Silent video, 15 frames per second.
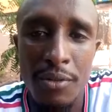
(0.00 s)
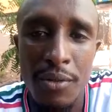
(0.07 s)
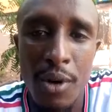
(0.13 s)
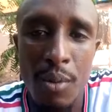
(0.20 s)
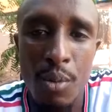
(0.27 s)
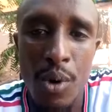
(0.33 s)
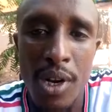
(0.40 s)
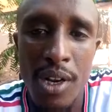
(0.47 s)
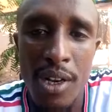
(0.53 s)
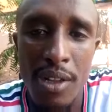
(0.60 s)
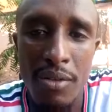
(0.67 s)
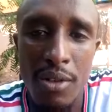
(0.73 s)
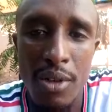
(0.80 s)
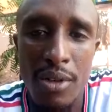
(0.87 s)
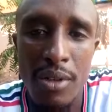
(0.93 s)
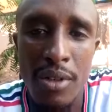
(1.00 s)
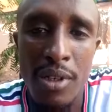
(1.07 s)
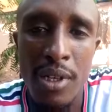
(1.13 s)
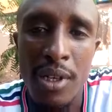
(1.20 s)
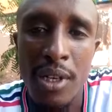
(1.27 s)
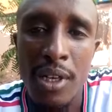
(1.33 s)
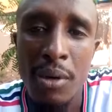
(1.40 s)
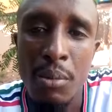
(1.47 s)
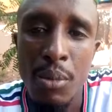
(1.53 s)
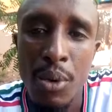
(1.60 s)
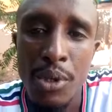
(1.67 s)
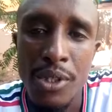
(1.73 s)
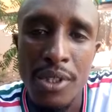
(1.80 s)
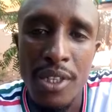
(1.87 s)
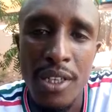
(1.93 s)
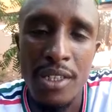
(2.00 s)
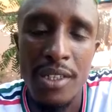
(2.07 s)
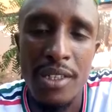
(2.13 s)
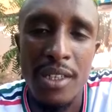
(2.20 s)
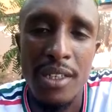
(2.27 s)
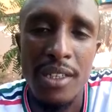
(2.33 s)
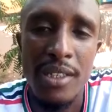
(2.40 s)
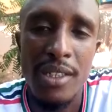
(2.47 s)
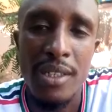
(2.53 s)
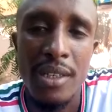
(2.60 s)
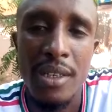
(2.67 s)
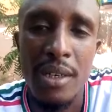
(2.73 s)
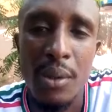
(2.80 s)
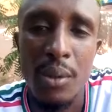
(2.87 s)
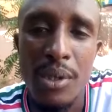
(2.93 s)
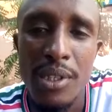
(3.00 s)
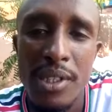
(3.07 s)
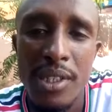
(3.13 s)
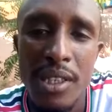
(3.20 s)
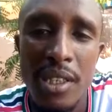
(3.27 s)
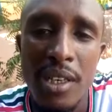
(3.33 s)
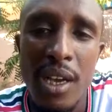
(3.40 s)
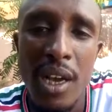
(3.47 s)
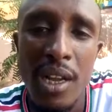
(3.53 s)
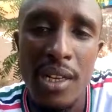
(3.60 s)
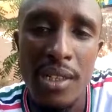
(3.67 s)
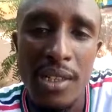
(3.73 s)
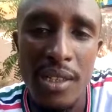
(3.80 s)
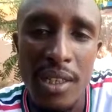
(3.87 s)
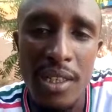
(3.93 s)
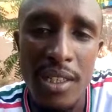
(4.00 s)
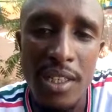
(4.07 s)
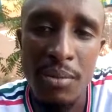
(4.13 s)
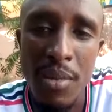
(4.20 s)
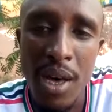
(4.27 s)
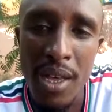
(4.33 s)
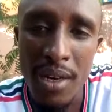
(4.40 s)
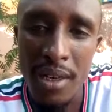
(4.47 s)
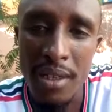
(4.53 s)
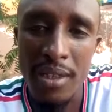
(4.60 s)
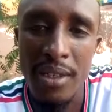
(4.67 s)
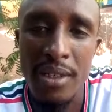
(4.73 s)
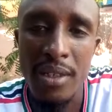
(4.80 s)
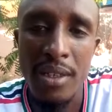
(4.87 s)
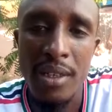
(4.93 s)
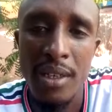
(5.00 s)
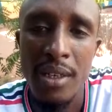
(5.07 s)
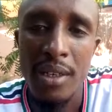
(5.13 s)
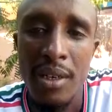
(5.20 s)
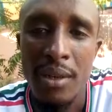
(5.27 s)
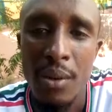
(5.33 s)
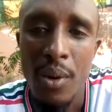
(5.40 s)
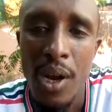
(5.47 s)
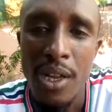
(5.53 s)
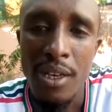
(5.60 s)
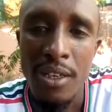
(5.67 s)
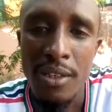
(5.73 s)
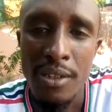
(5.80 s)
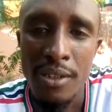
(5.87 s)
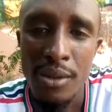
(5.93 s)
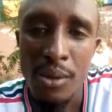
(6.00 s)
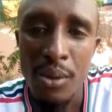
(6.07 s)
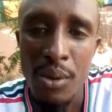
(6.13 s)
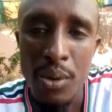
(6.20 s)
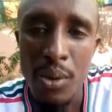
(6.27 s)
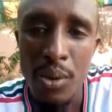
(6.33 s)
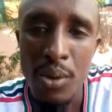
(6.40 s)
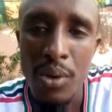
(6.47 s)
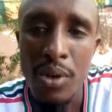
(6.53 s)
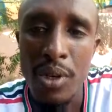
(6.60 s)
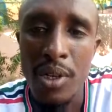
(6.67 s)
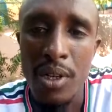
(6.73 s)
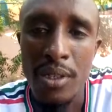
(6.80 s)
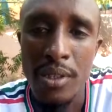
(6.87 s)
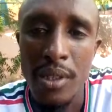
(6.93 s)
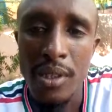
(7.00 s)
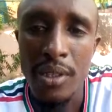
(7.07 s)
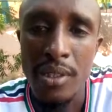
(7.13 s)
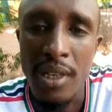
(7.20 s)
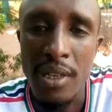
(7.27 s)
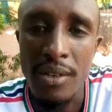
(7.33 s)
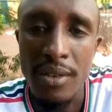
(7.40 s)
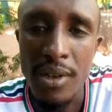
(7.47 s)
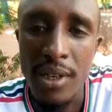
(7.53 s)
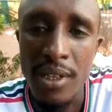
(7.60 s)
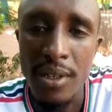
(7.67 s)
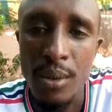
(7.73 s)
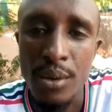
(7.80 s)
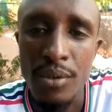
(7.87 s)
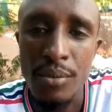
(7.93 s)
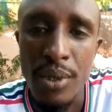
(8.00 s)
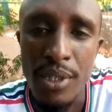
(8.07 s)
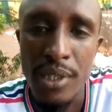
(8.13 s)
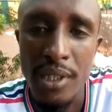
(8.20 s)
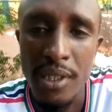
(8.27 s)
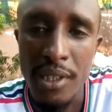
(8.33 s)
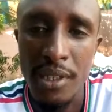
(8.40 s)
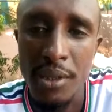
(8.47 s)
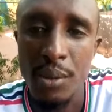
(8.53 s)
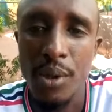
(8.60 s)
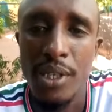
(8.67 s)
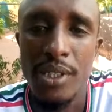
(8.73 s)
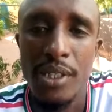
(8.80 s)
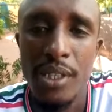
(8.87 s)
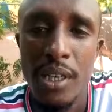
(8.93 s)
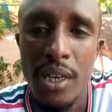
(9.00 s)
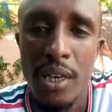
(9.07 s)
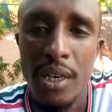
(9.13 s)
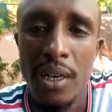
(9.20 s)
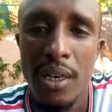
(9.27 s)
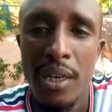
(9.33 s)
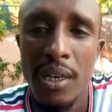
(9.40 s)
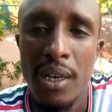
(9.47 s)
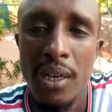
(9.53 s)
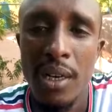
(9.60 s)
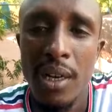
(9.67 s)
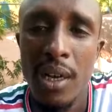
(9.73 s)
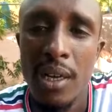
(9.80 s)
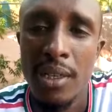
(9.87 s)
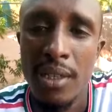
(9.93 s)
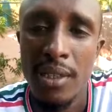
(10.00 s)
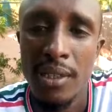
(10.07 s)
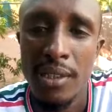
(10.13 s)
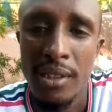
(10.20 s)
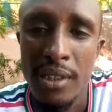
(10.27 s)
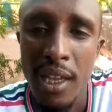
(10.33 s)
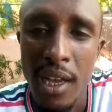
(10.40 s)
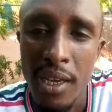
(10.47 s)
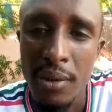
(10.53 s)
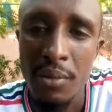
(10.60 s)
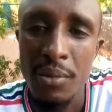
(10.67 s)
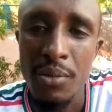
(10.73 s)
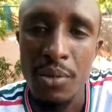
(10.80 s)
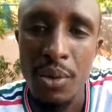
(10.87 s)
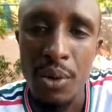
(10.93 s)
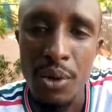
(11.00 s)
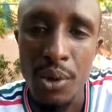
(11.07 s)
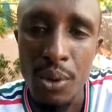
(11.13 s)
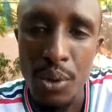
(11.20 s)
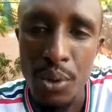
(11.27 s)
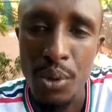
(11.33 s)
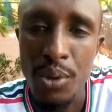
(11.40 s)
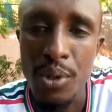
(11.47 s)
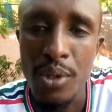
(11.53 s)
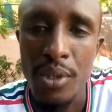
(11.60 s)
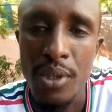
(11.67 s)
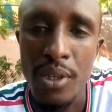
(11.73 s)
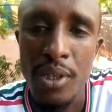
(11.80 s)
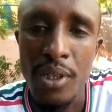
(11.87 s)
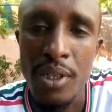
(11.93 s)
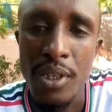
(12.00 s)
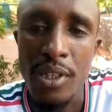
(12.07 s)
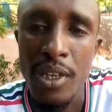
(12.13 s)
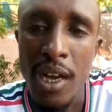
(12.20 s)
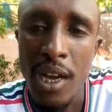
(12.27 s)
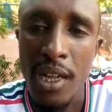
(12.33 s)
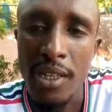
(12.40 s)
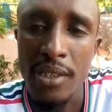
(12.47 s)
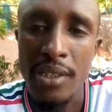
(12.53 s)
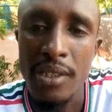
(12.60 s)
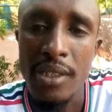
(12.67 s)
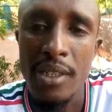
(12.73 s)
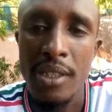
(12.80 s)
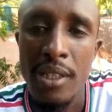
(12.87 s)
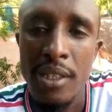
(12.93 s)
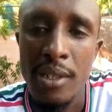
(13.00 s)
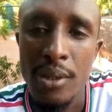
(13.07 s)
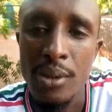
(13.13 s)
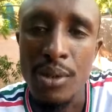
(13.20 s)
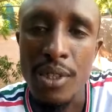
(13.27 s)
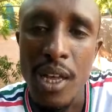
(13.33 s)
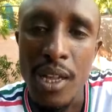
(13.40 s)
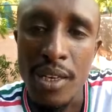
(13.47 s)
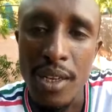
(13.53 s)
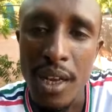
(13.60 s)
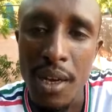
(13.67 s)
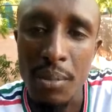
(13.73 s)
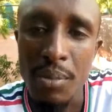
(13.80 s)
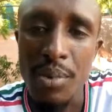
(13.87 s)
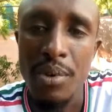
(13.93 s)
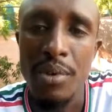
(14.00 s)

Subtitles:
form one level. Most cases we see girls getting married while in school. This is a trend we've been seeing in Wajir, and it's time for youth, girls, to stand up